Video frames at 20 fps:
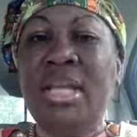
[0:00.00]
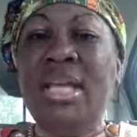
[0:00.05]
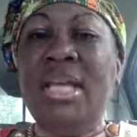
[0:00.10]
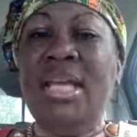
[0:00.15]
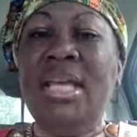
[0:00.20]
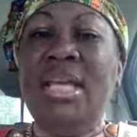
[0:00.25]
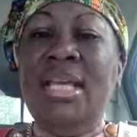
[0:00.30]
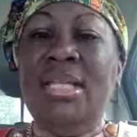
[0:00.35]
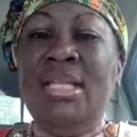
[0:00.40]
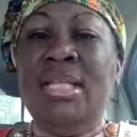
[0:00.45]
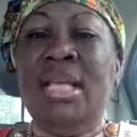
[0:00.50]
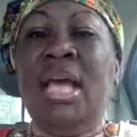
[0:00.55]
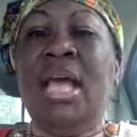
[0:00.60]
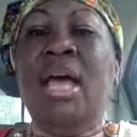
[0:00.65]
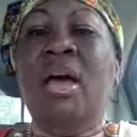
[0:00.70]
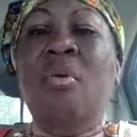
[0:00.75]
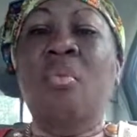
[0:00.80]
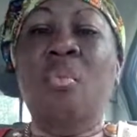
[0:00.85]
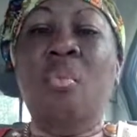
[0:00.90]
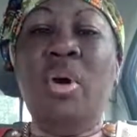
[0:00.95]
is
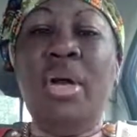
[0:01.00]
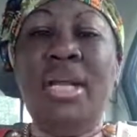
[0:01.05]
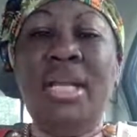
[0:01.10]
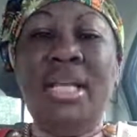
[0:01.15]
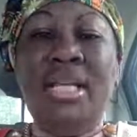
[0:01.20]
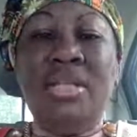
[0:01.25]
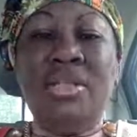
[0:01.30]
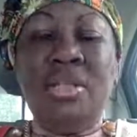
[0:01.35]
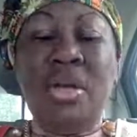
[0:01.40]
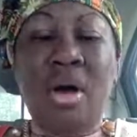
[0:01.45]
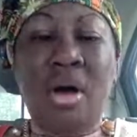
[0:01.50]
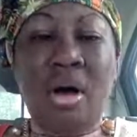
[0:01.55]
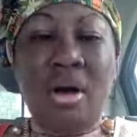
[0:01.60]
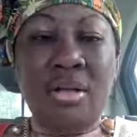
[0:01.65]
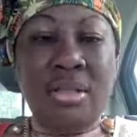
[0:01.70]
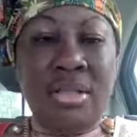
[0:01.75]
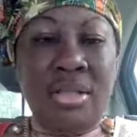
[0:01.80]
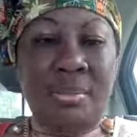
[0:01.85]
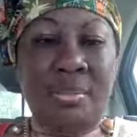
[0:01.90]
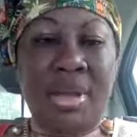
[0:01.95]
when it
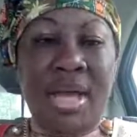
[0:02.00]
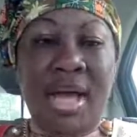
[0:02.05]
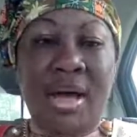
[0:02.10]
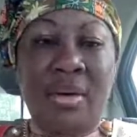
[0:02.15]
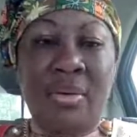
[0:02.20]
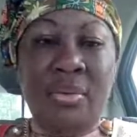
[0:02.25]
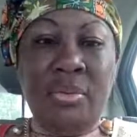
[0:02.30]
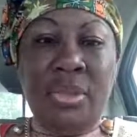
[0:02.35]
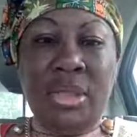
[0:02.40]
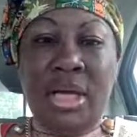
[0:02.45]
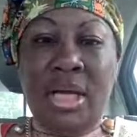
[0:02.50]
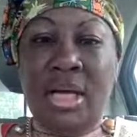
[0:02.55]
talks about